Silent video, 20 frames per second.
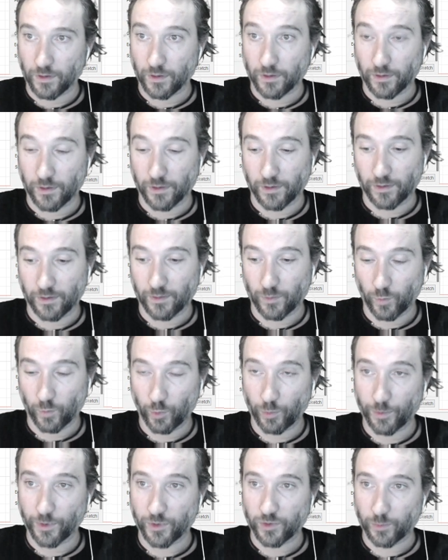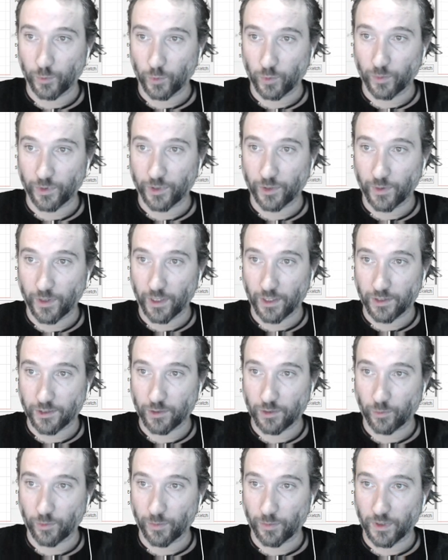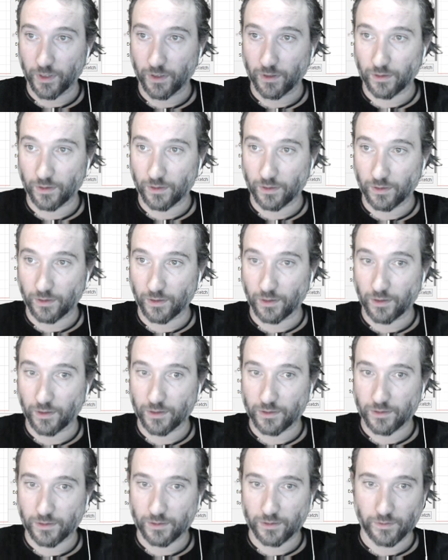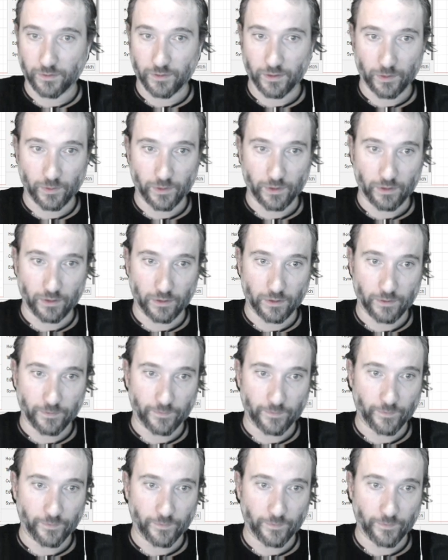It will be small when you catch up with me. Yes, there we are.